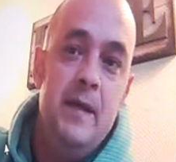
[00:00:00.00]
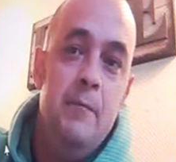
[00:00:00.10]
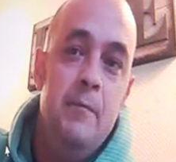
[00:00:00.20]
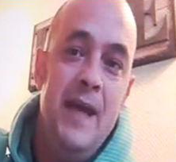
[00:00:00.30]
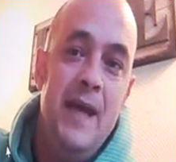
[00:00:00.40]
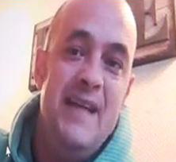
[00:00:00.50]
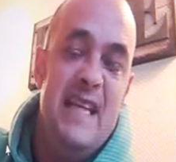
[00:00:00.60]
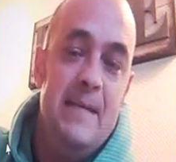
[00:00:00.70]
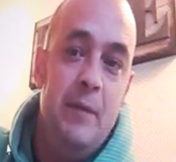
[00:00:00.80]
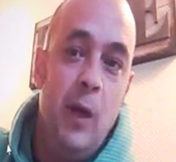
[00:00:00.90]
Put your hand
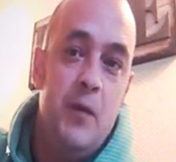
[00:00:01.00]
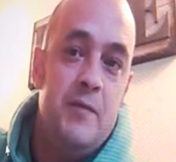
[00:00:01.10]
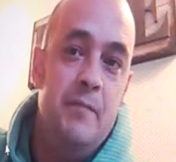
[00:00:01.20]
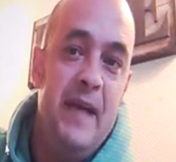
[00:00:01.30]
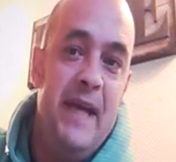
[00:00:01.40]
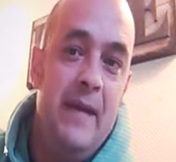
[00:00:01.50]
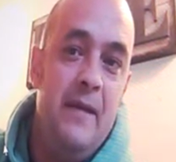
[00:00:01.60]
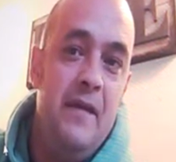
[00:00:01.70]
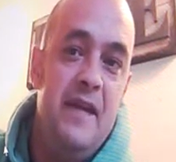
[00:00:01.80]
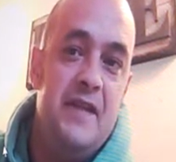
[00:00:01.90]
in the box and put
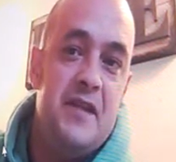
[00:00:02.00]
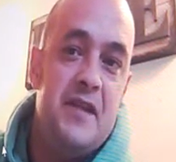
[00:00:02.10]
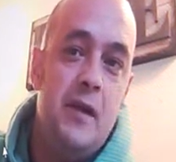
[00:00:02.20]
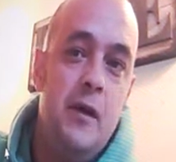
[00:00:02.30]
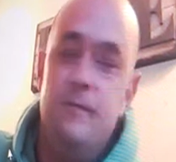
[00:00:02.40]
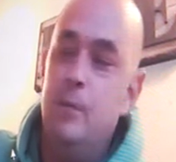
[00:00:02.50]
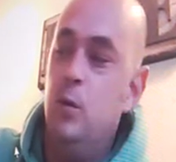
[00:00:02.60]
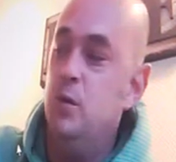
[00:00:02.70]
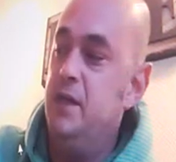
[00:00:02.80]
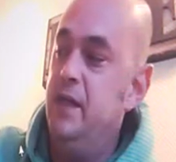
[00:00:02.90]
it in the
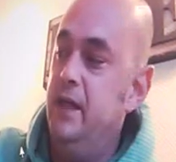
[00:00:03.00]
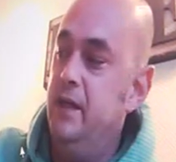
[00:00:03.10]
cardboardy.